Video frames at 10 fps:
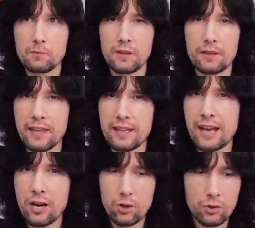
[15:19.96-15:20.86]
they're
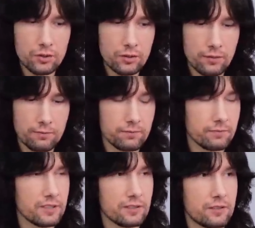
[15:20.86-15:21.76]
now
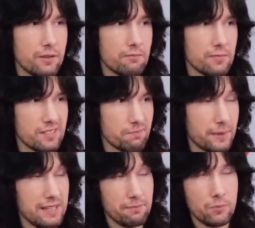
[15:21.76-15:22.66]

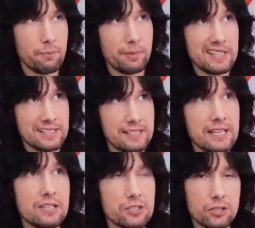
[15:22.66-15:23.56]
being
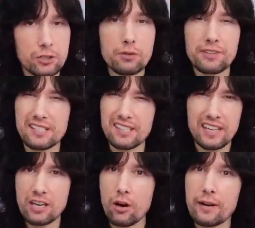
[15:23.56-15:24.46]
seen to do things that
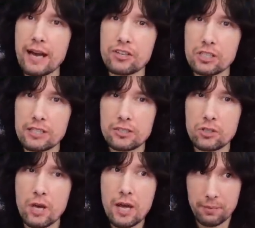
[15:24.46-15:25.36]
they can't actually
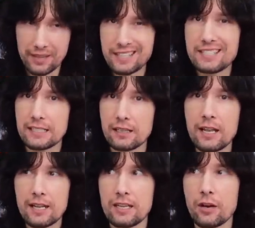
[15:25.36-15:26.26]
do, but they're still,
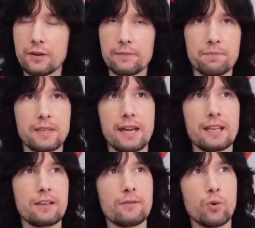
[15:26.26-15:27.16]
you know,
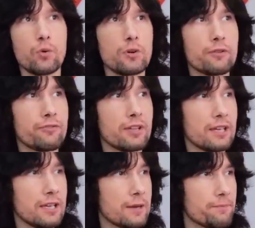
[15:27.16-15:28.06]
getting all of
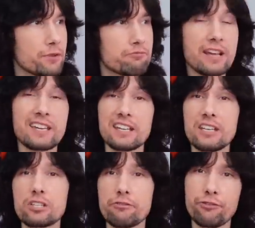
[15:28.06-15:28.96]
the
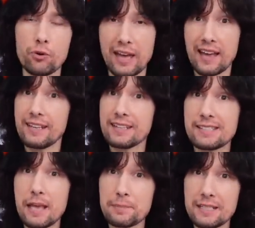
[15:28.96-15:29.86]
recognition for that and
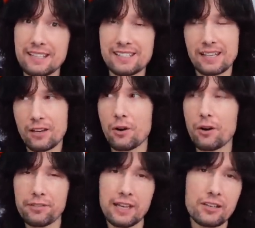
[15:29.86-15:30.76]
accepting it and saying, oh,
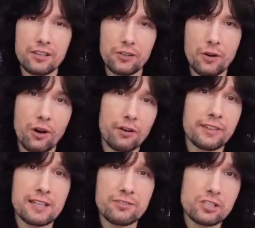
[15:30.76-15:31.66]
thank you. Oh,
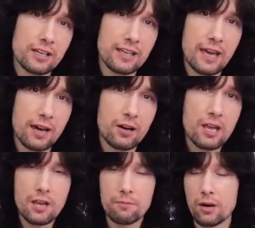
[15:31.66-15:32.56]
thanks for checking out
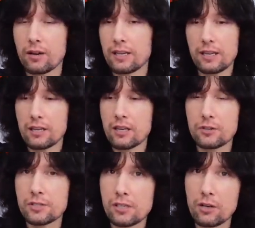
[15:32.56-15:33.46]
my, you know,
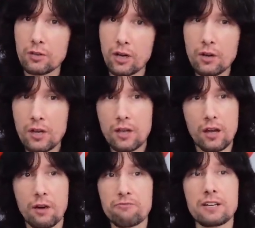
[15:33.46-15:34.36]
solo.
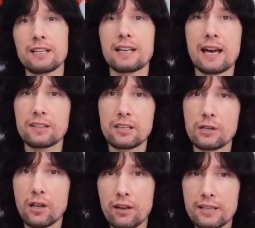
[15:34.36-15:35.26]
I'm really glad that you
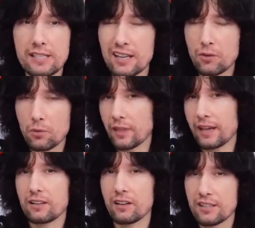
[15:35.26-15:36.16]
liked it and all
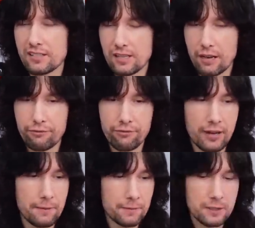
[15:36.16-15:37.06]
that kind of stuff.
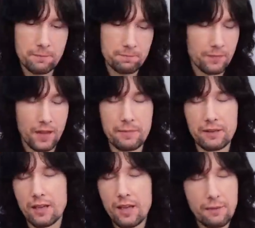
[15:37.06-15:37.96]
And I
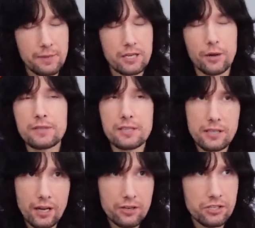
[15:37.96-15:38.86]
mean, going to the
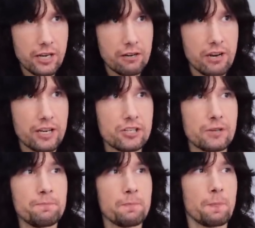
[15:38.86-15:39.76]
younger
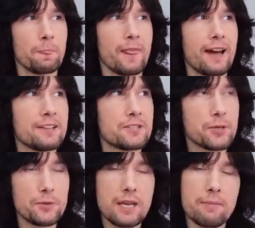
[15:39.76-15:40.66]
generation and
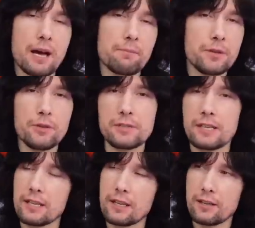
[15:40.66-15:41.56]
talking about
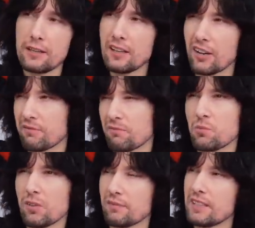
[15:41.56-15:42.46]
music, you know,
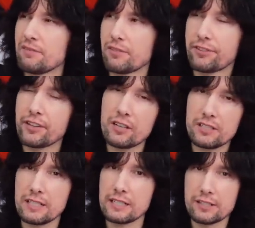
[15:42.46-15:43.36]
what, even
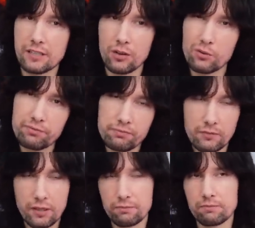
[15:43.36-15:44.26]
30 years ago,
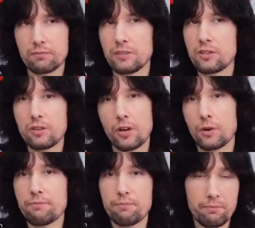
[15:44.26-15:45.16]
you know, you could
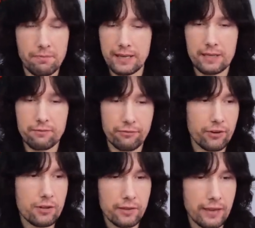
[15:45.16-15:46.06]
go back even
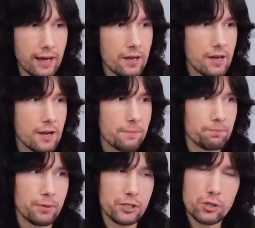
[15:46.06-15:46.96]
further than that,
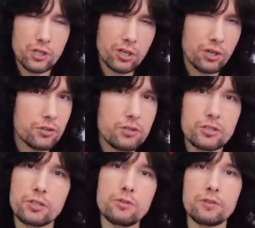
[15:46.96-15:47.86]
but you couldn't
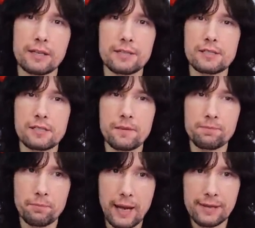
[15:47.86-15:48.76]
do this
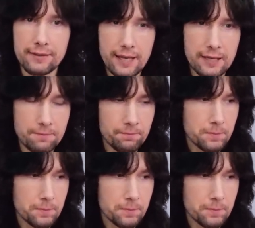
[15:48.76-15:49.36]
back then